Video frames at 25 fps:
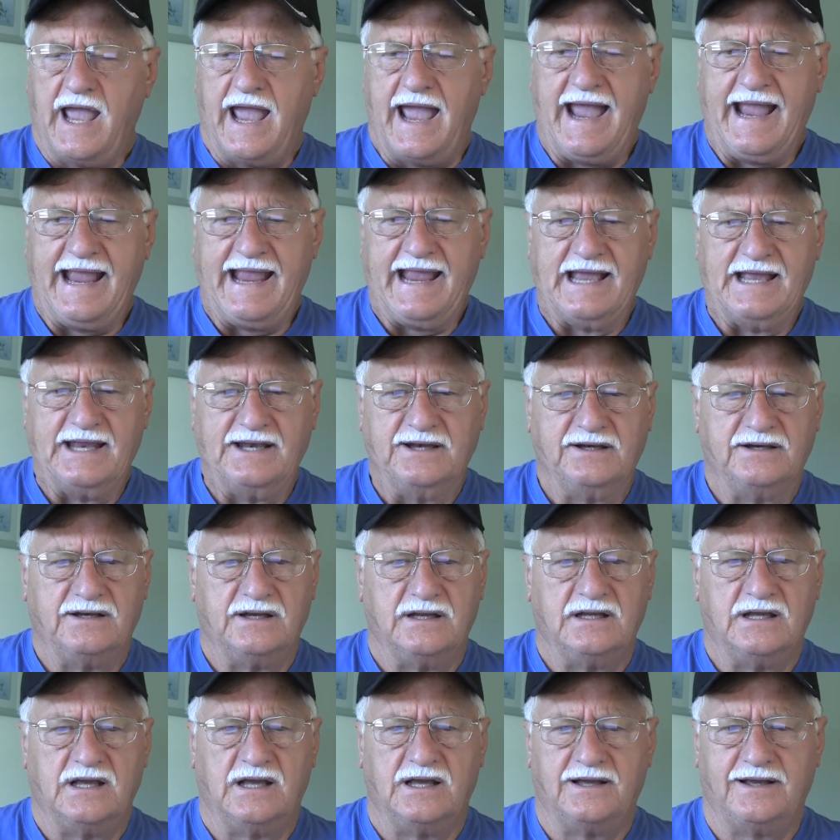and
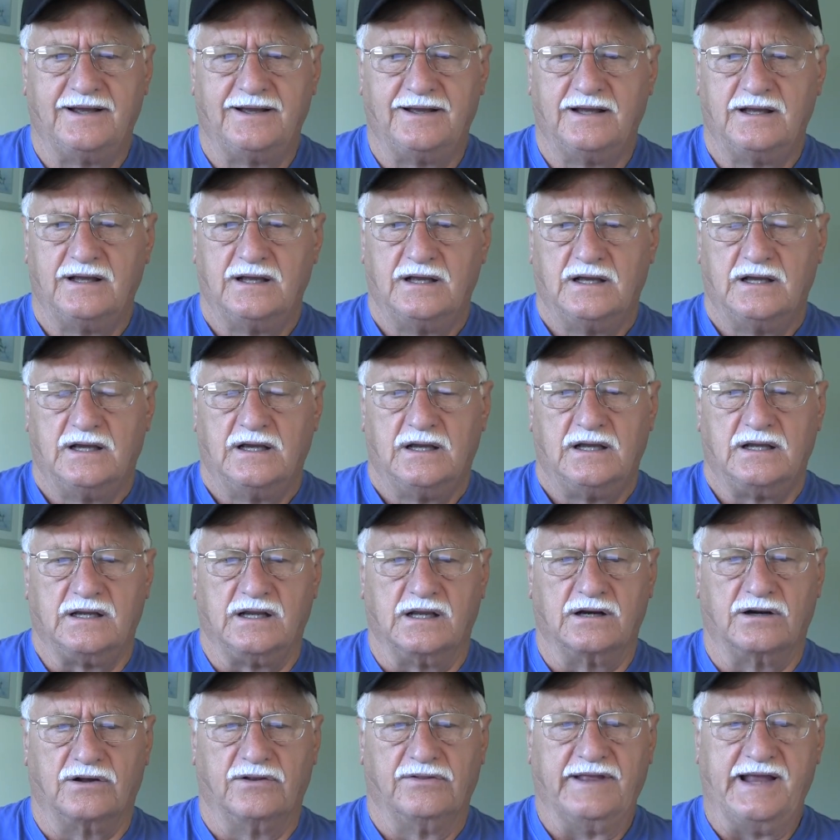
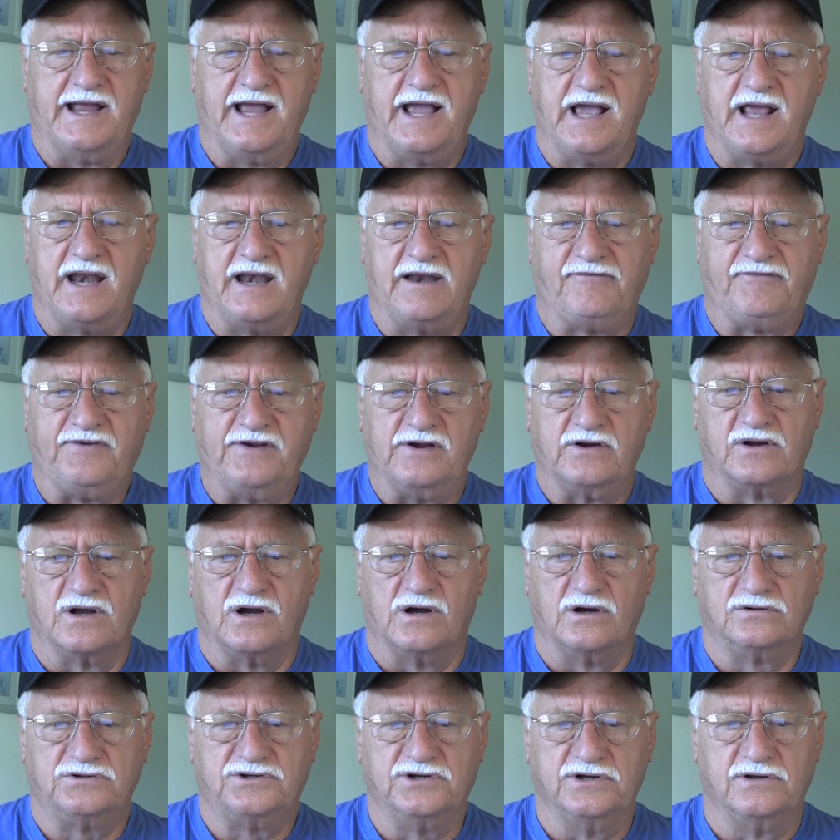you know, then if you
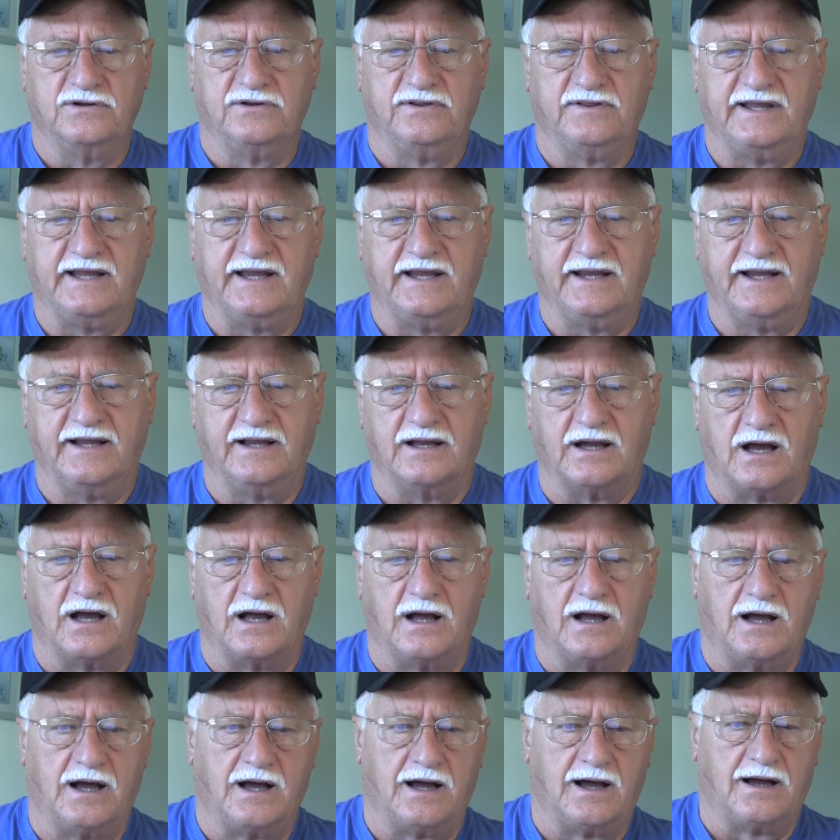go to the
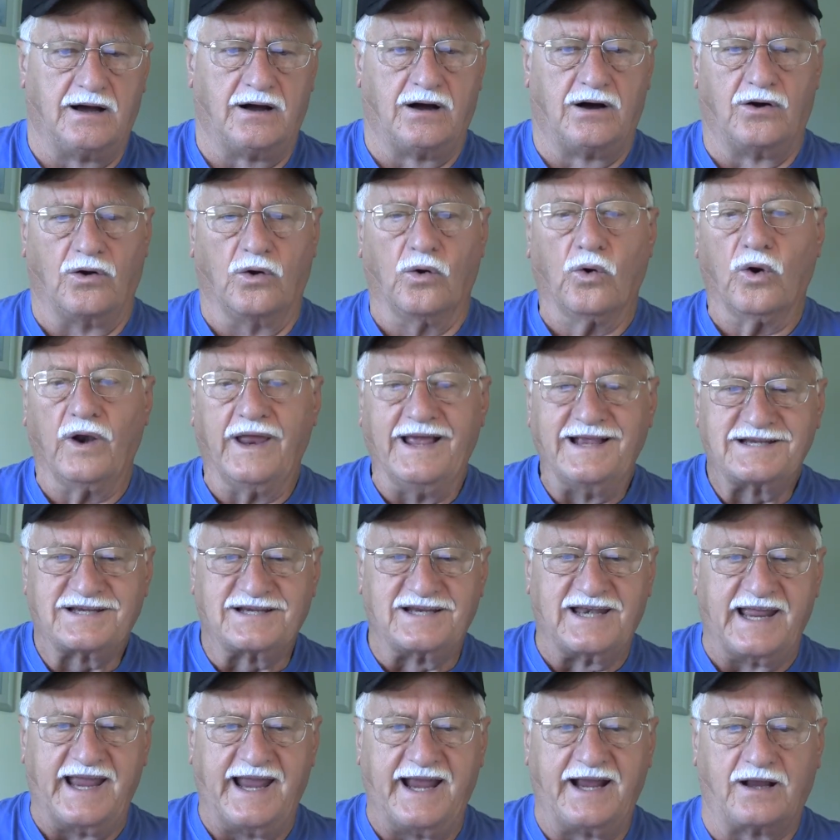uh,
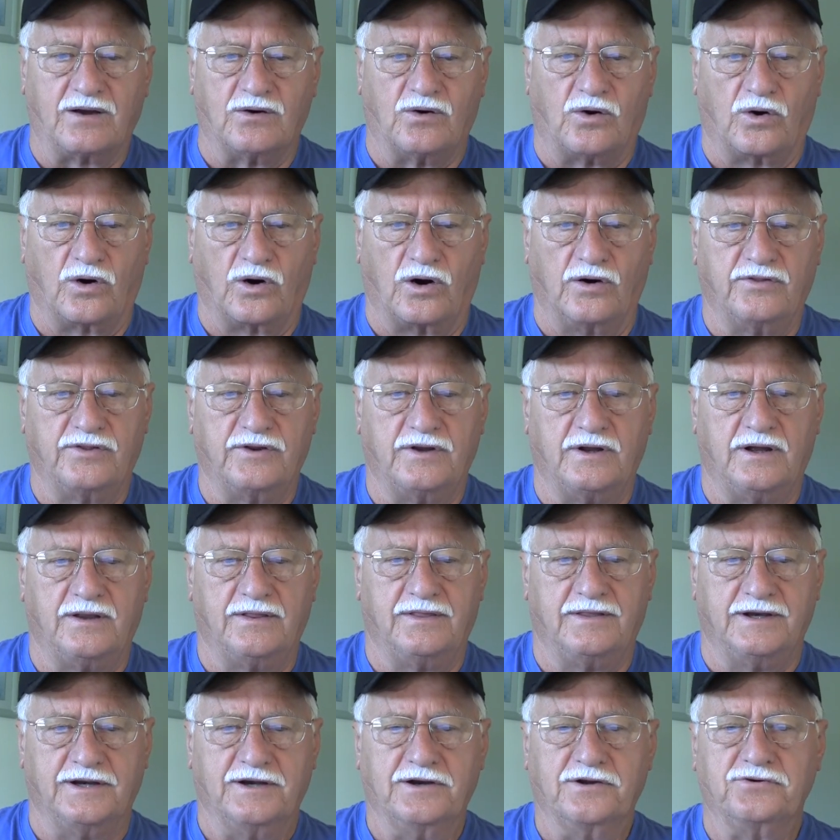holistic or the,
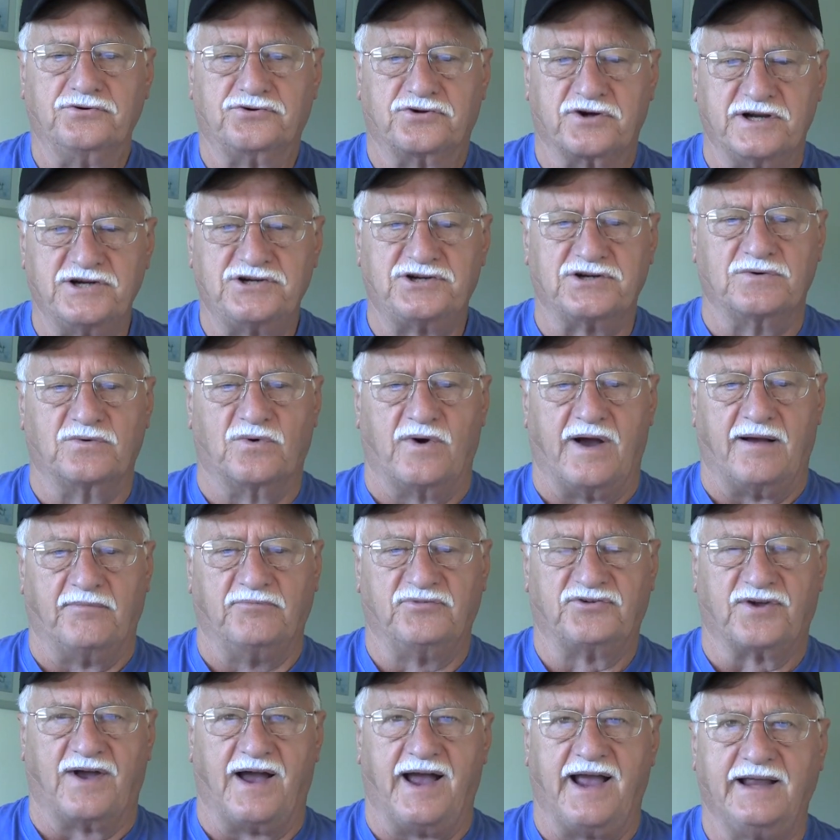the nutrition
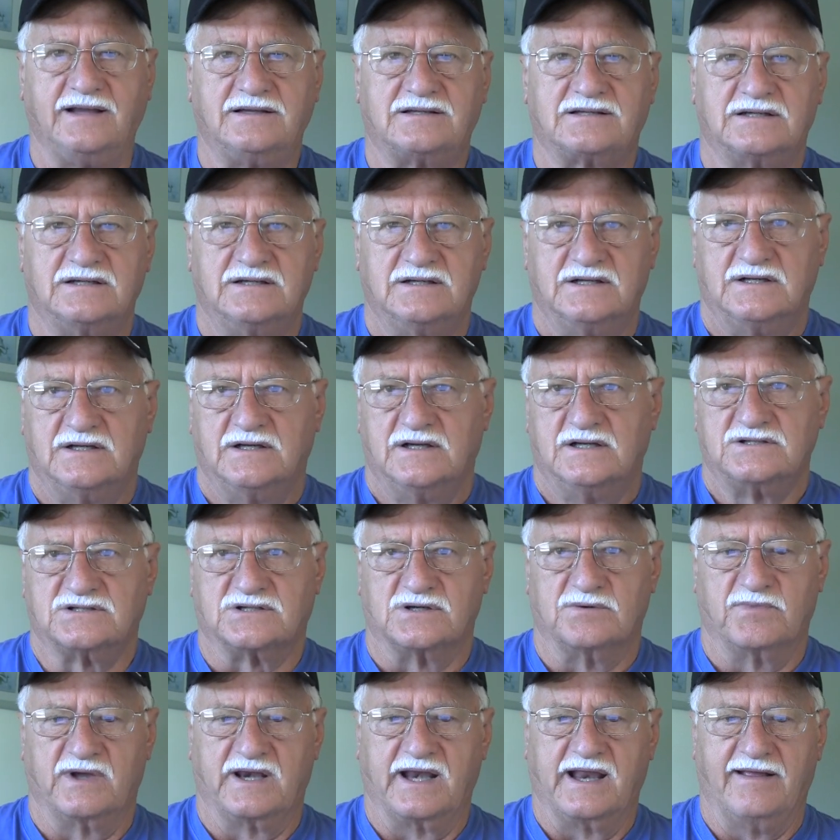websites,
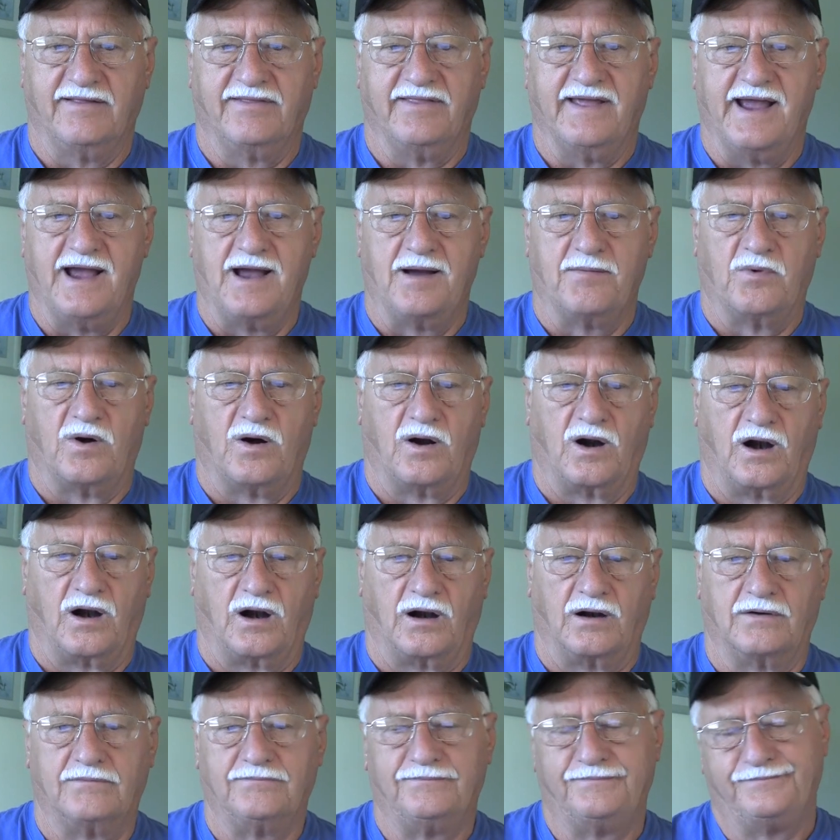so many of them
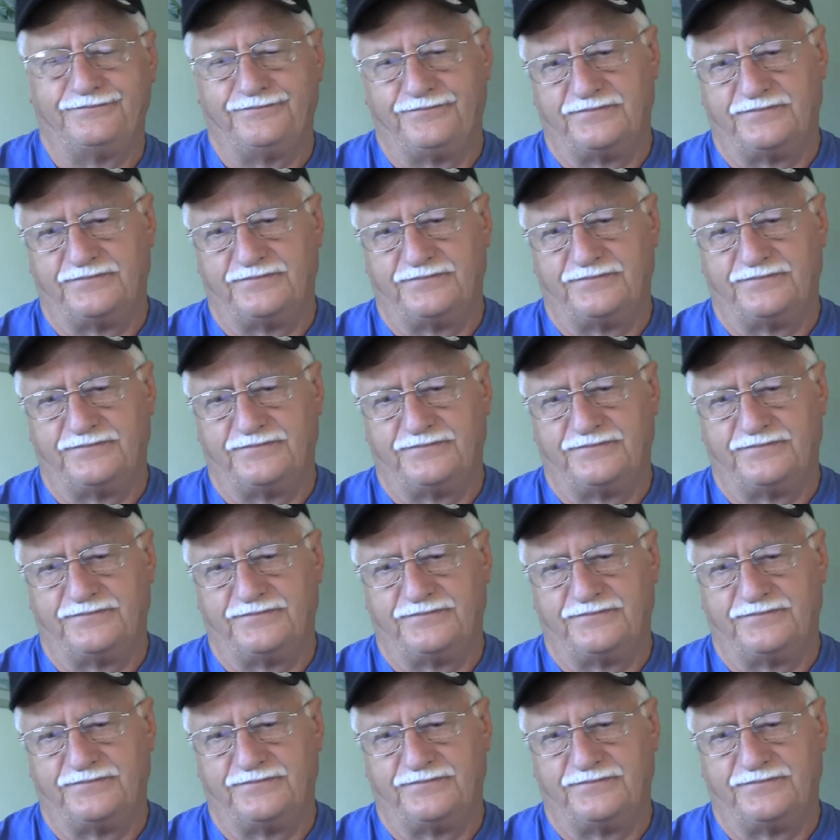are